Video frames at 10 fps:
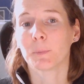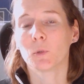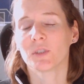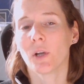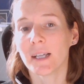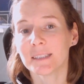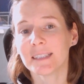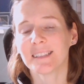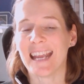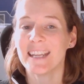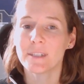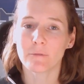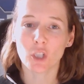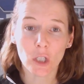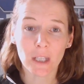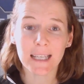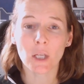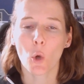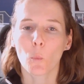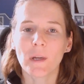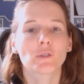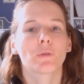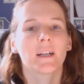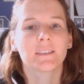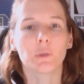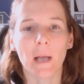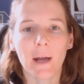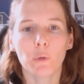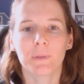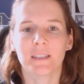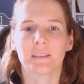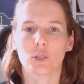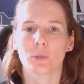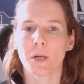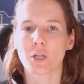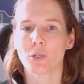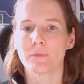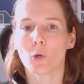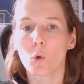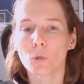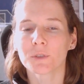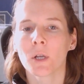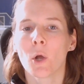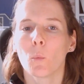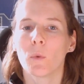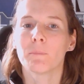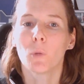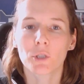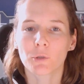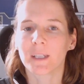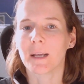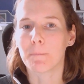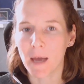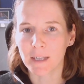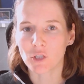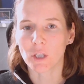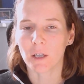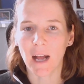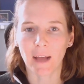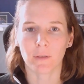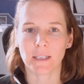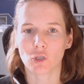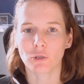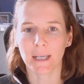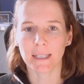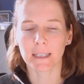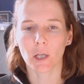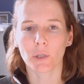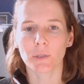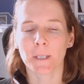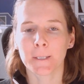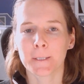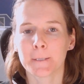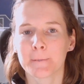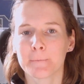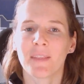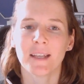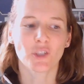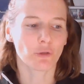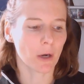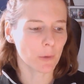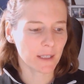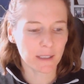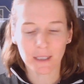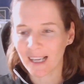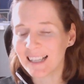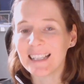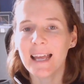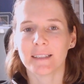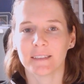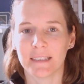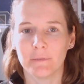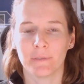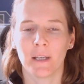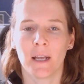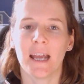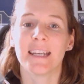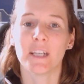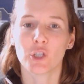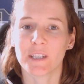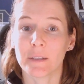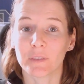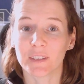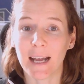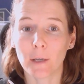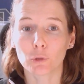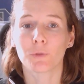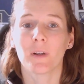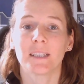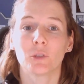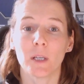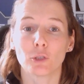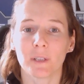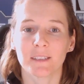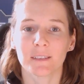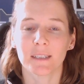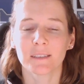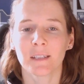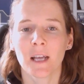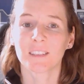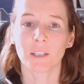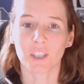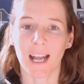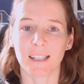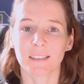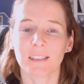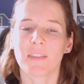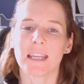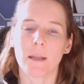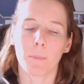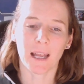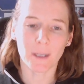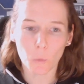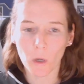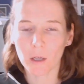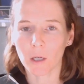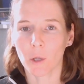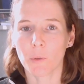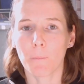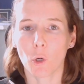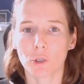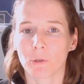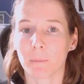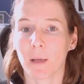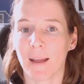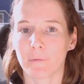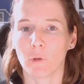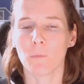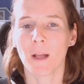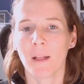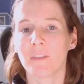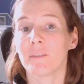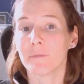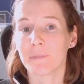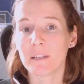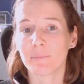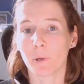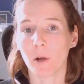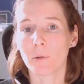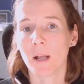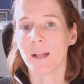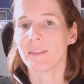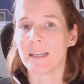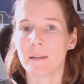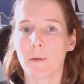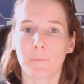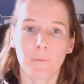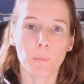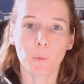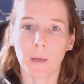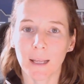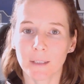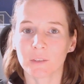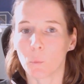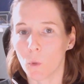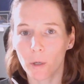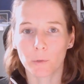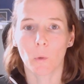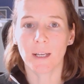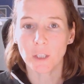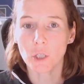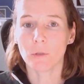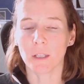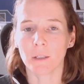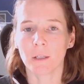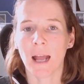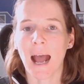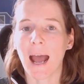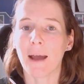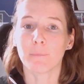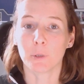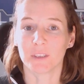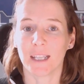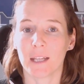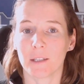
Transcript: As sports scientists individually, we're trying to help this situation, of course, with monitoring and managing our athletes' training load. But there's growing collective initiatives now trying to address this, such as the player workload monitoring platform that FIFPRO, the Football Players Worldwide Union, have put